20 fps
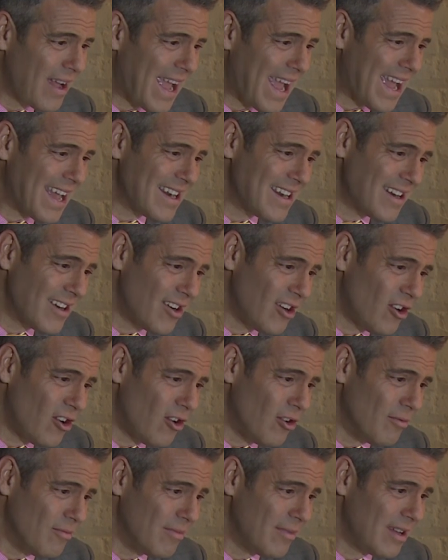and at
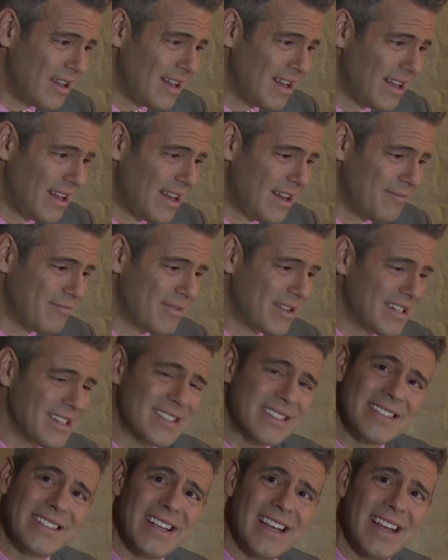home. I'm gonna
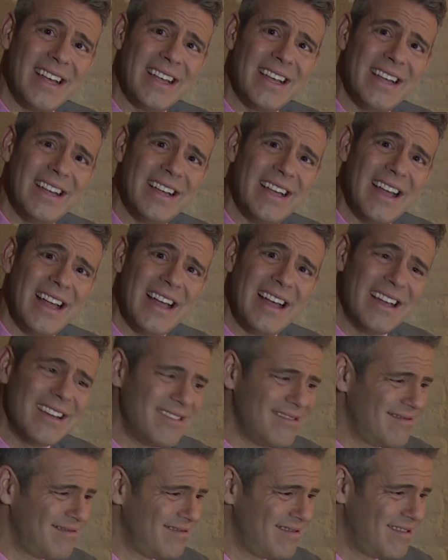say
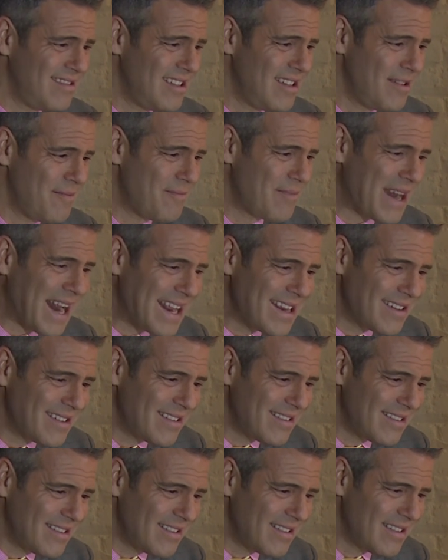but I,
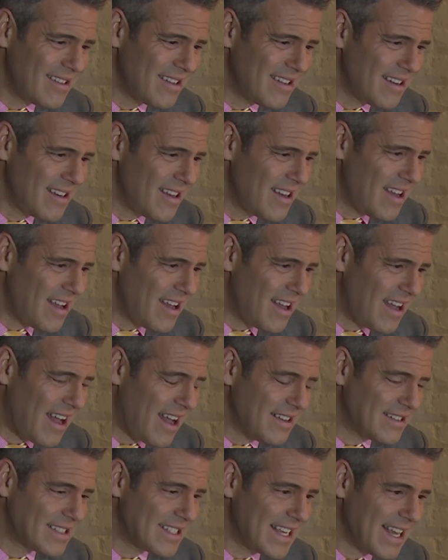
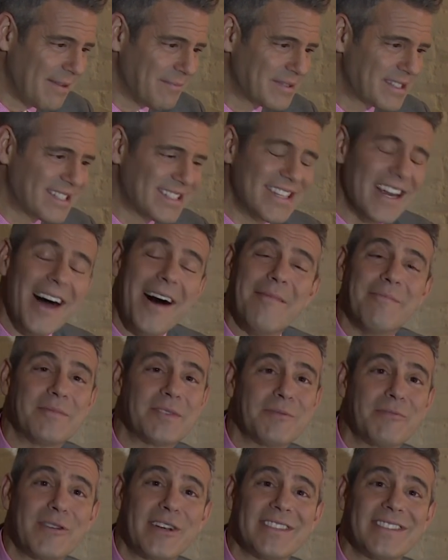I see I'm
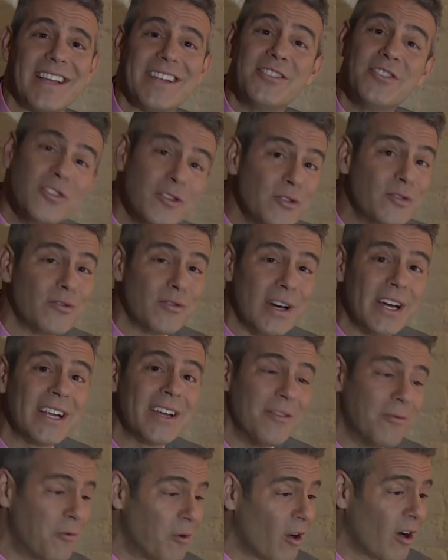stumped because I do drink
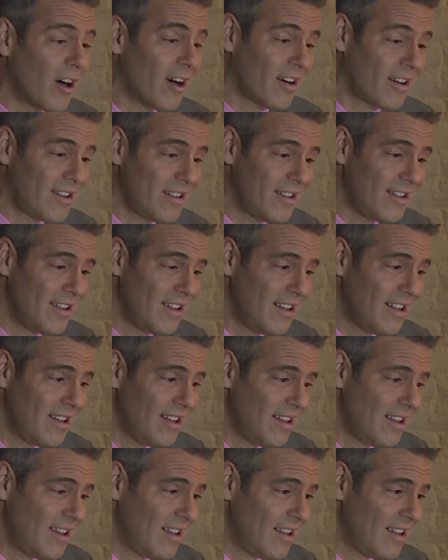at work.
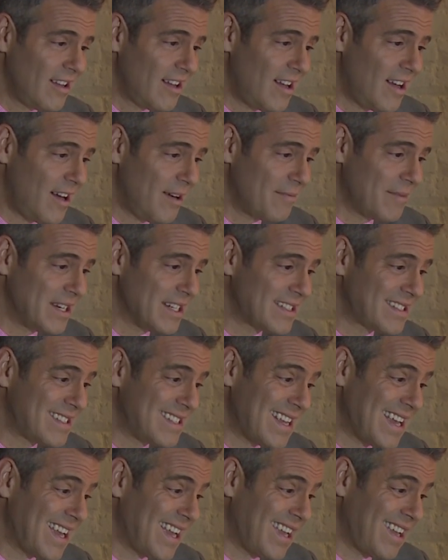I'm gonna
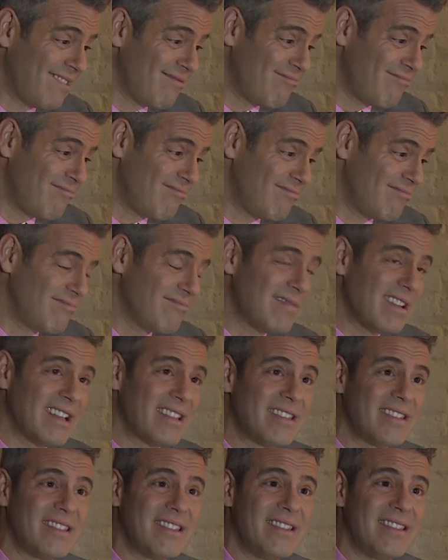say at,